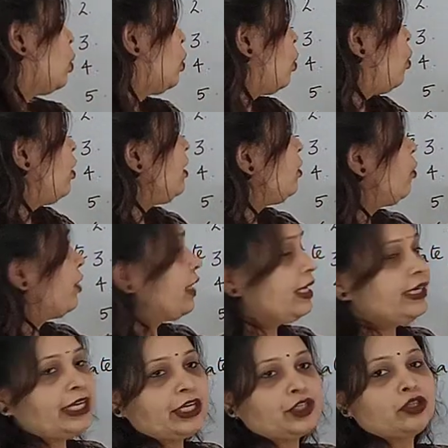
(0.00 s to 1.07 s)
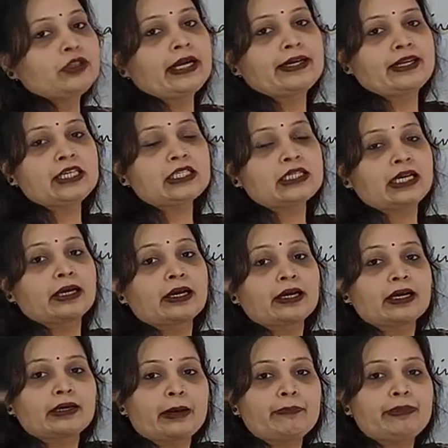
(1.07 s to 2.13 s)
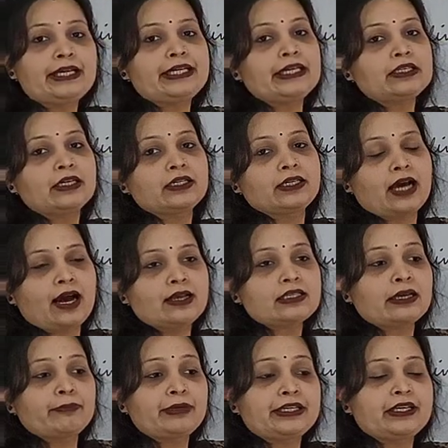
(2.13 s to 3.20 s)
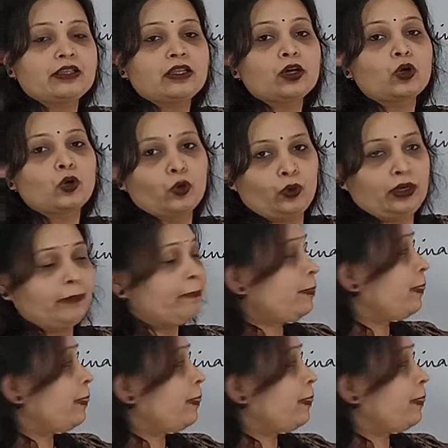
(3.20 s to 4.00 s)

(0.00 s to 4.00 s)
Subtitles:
goal orientation, that is completing the task, completing the goal.